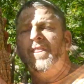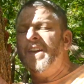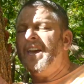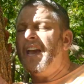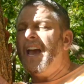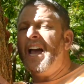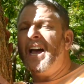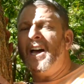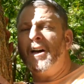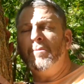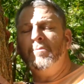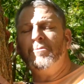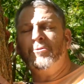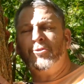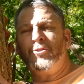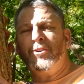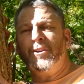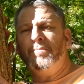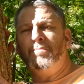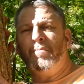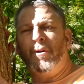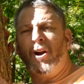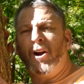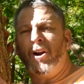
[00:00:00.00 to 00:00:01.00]
The elm
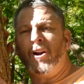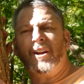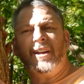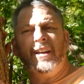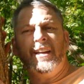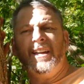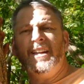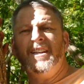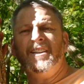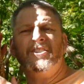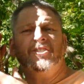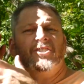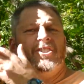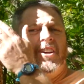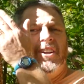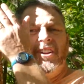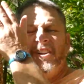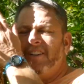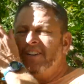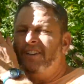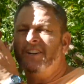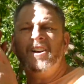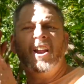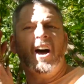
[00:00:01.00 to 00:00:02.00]
tree bark is
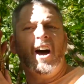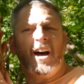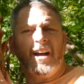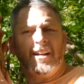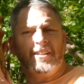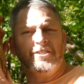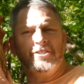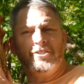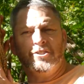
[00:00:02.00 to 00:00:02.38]
not